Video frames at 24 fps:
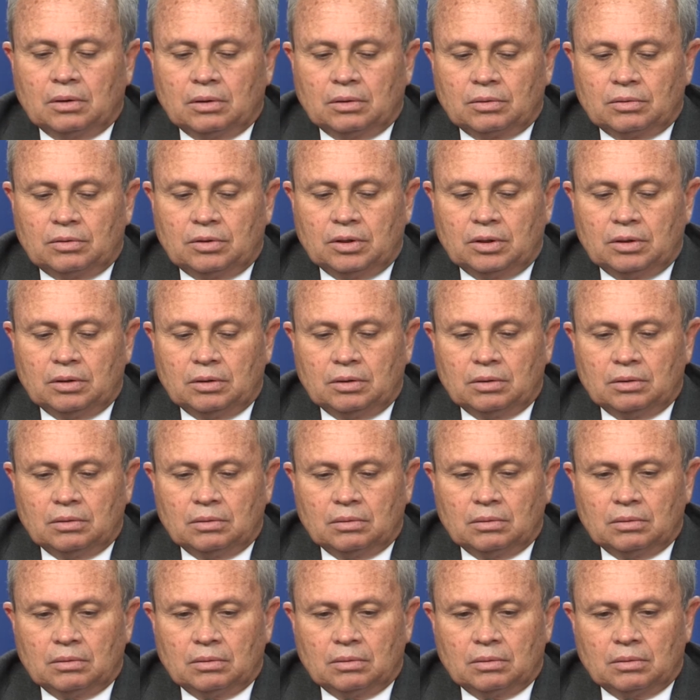The
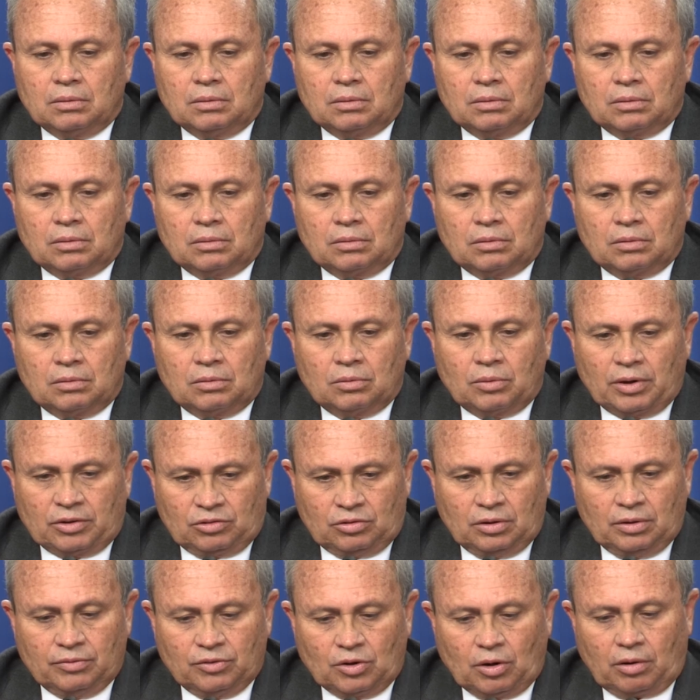
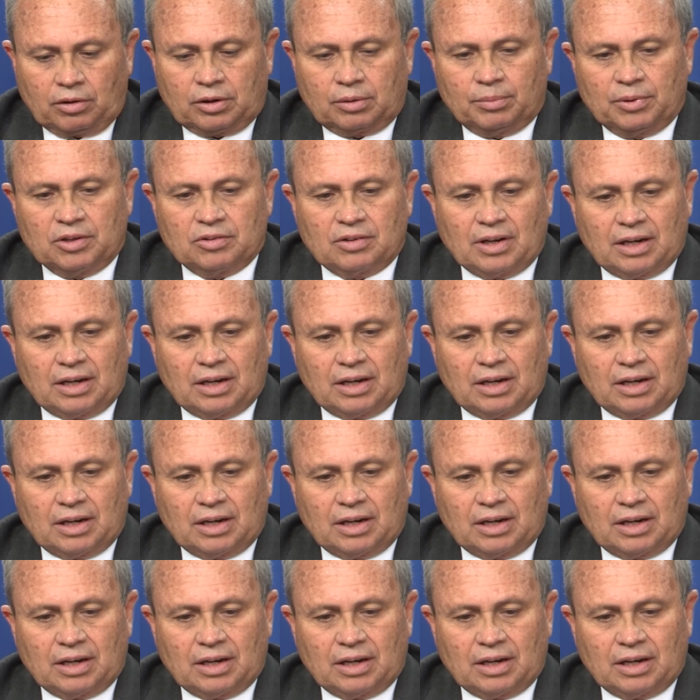question of documents,